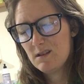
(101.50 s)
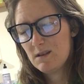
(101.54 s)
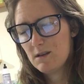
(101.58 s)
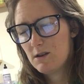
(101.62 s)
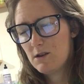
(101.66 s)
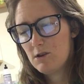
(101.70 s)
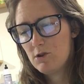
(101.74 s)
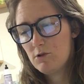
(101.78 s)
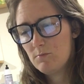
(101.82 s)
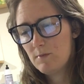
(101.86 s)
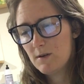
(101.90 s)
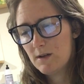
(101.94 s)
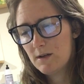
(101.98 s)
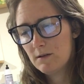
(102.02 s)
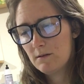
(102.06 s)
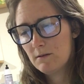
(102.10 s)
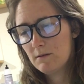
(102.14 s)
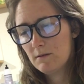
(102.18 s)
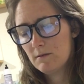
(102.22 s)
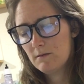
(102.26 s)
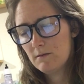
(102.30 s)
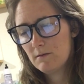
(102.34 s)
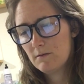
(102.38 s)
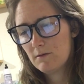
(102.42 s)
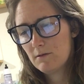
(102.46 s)
human
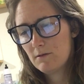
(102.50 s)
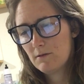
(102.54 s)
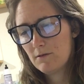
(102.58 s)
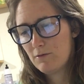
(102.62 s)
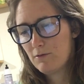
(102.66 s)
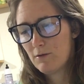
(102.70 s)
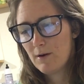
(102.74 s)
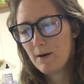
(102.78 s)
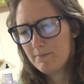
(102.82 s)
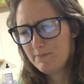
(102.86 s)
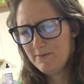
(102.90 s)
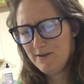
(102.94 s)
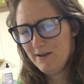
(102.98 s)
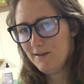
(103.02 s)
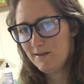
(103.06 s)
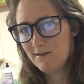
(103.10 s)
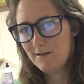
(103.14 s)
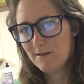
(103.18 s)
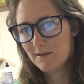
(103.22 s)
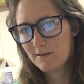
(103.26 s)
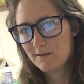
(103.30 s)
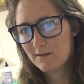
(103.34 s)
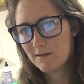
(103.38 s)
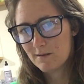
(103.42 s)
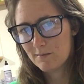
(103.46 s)
corrupted
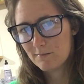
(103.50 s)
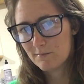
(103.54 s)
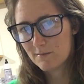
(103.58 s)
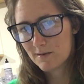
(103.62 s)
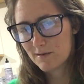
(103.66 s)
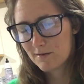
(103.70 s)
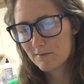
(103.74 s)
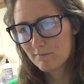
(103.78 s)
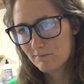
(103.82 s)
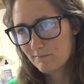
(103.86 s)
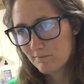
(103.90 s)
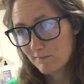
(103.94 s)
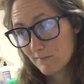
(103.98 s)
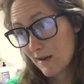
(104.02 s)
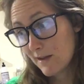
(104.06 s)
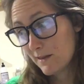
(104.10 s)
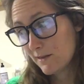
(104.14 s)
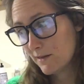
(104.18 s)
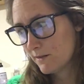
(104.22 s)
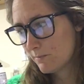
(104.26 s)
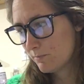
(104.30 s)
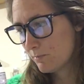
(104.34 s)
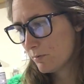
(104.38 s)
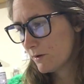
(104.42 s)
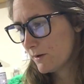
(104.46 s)
systems at
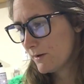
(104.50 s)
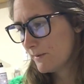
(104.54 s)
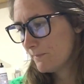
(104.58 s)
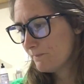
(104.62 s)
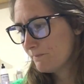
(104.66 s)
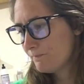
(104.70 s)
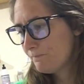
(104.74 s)
this point.